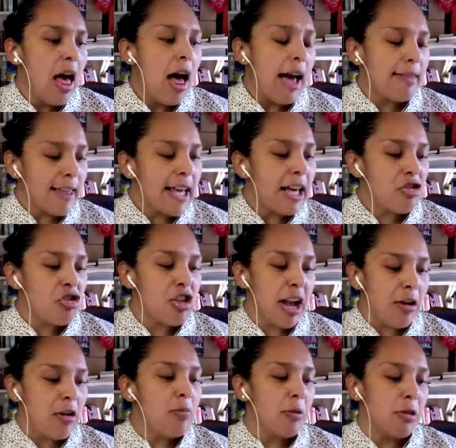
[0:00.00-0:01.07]
I think a
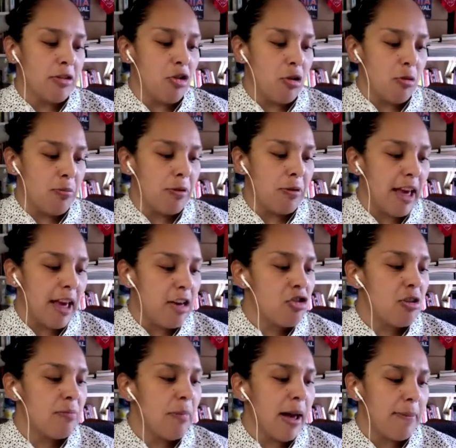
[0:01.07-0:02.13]
charitable
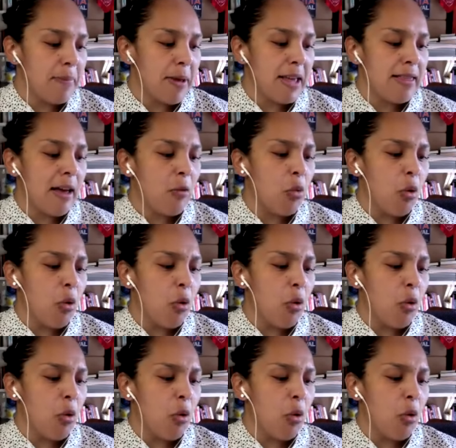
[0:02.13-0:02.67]
interpretation might be that